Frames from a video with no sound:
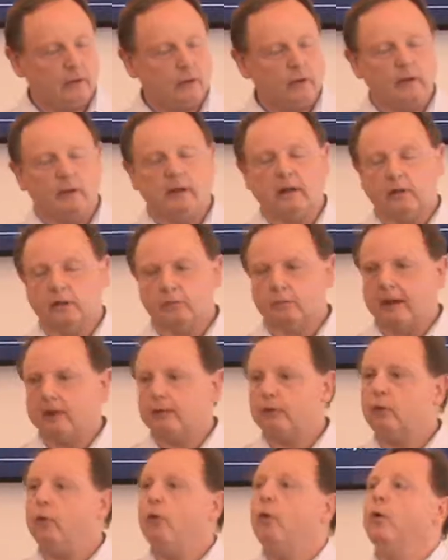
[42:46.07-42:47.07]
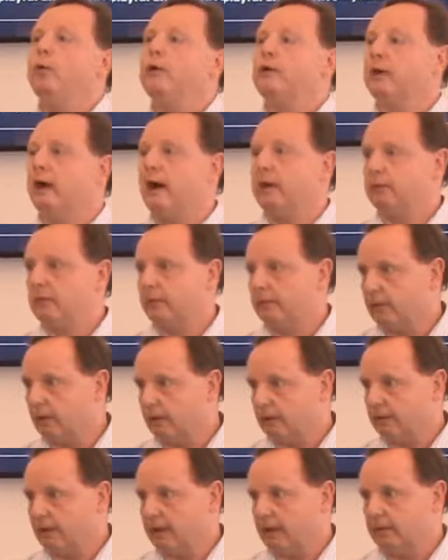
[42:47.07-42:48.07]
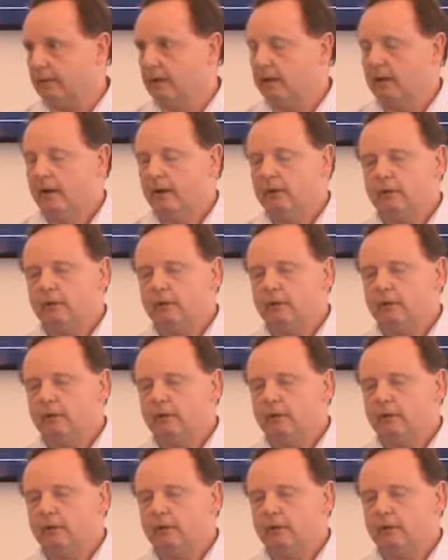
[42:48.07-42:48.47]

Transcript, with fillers: who can express all the types of God's love.